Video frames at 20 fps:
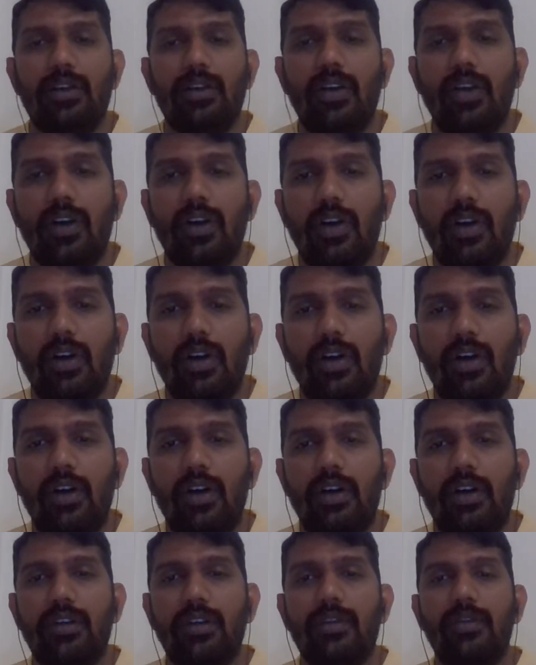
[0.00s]

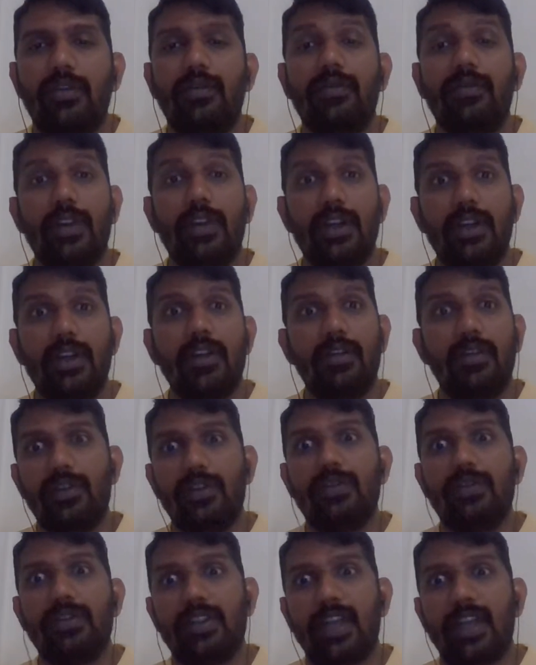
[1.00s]
or video
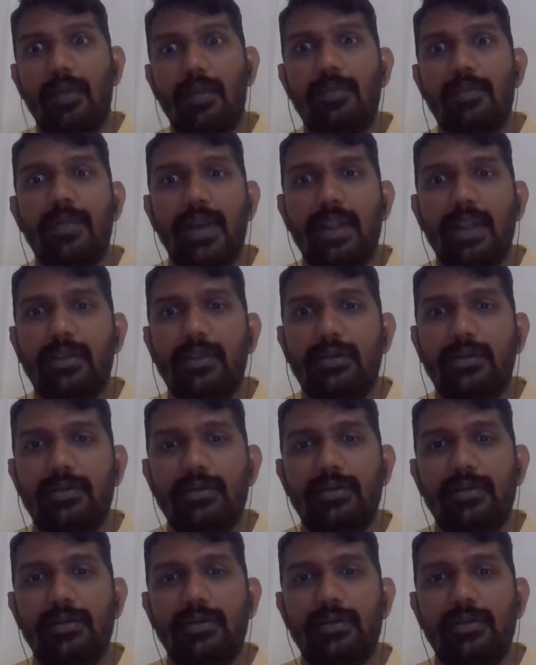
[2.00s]
views campaign.